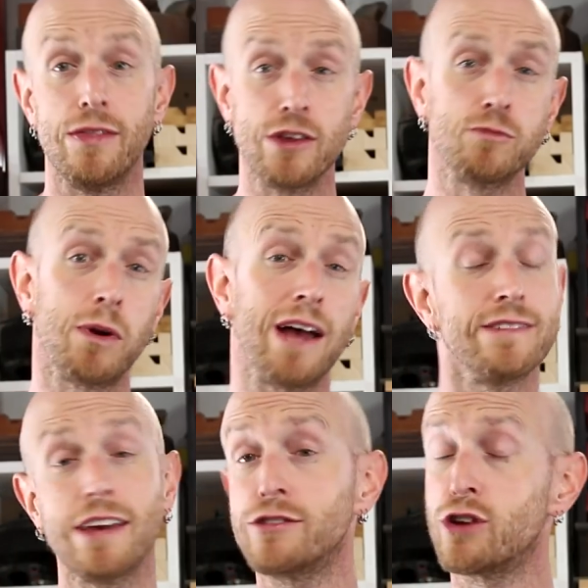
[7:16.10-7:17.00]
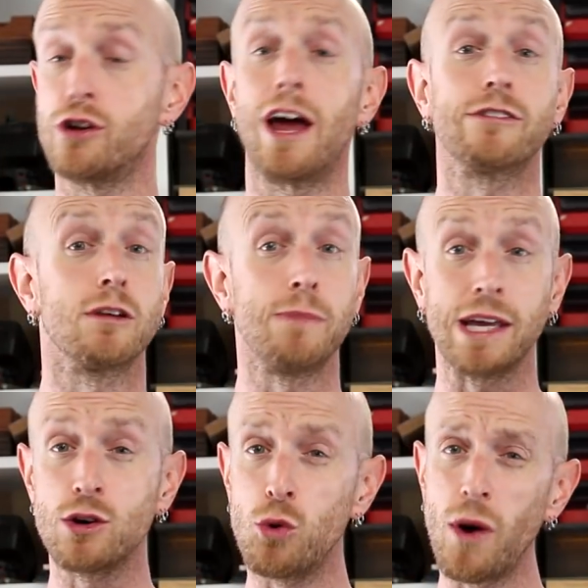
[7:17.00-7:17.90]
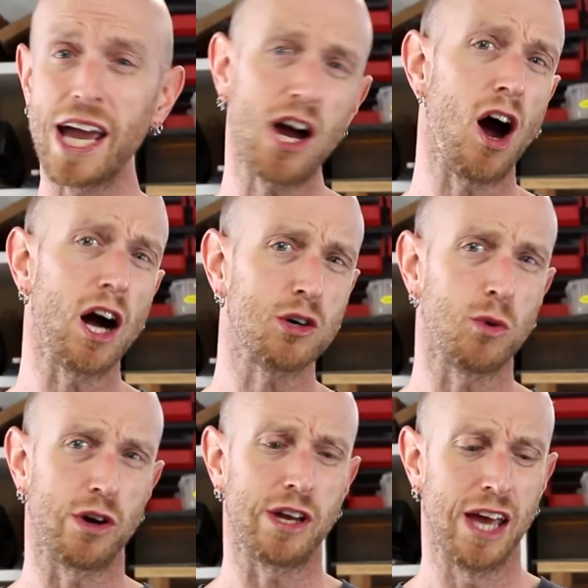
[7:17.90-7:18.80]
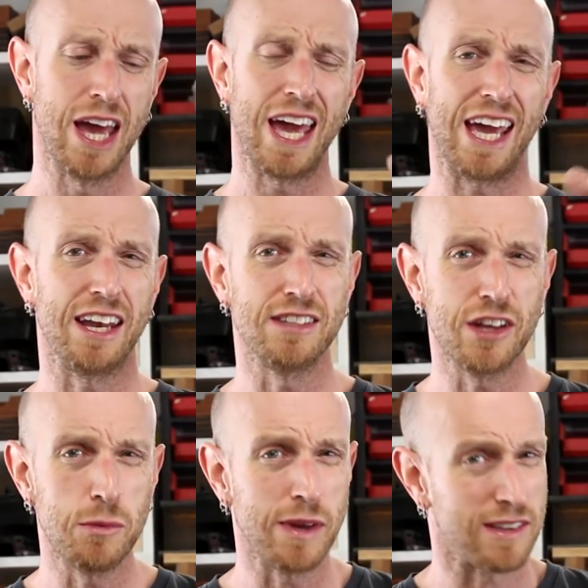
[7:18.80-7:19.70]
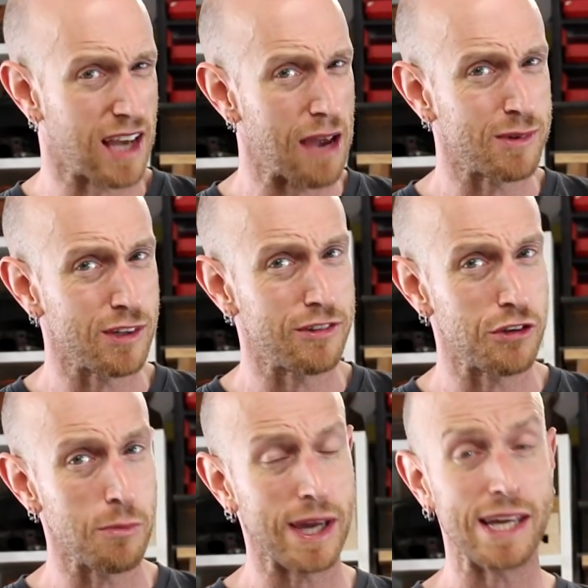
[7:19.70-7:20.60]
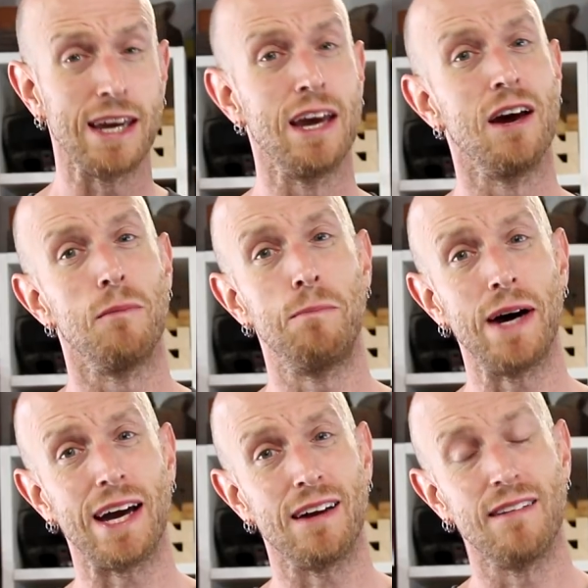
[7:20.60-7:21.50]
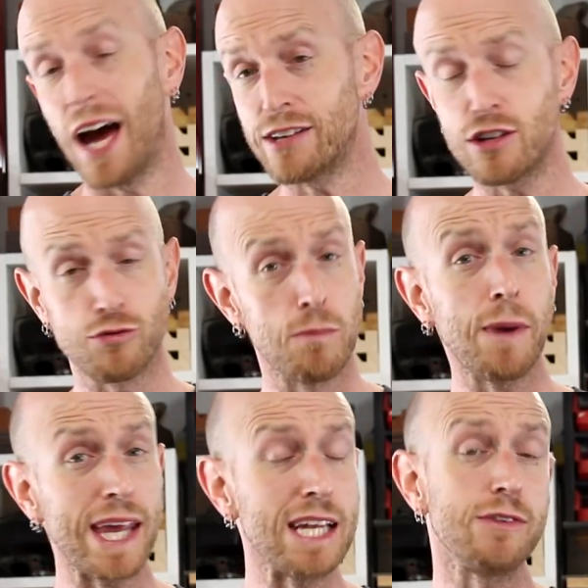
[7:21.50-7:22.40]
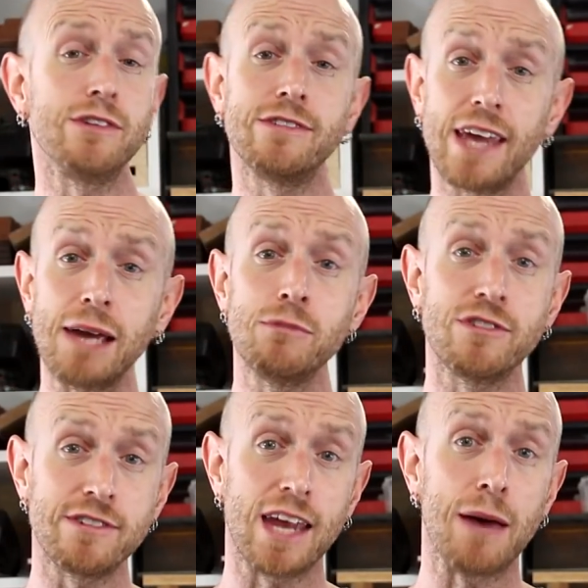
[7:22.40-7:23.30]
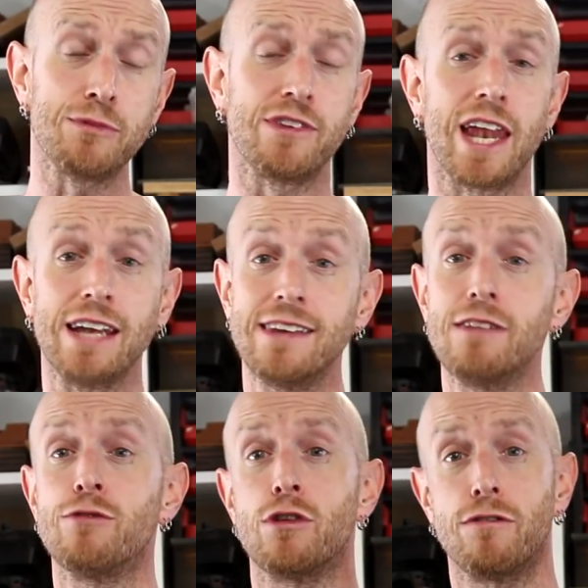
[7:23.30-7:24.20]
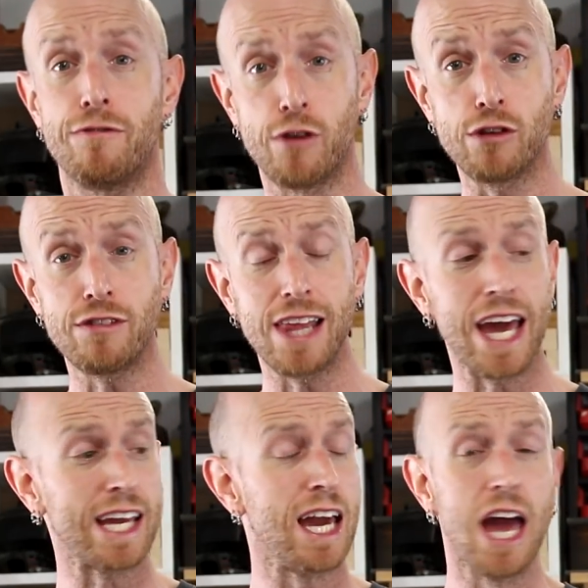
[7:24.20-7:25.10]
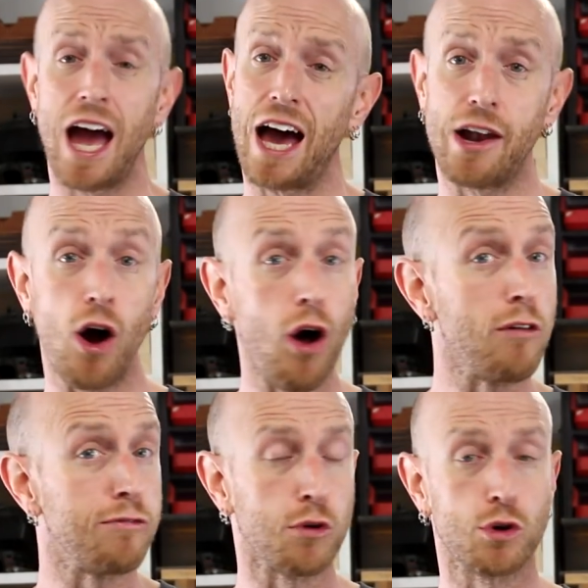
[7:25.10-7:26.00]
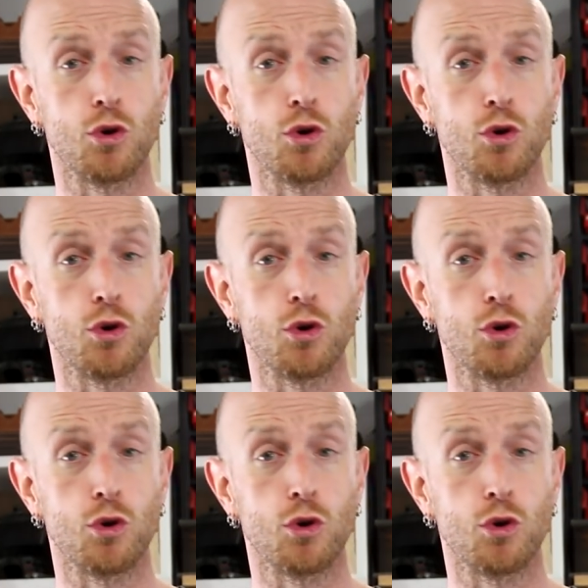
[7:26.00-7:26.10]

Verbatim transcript: This process turned out to be quite awkward and a little bit time consuming, but I just repeated the same steps that I did for the first leg on all four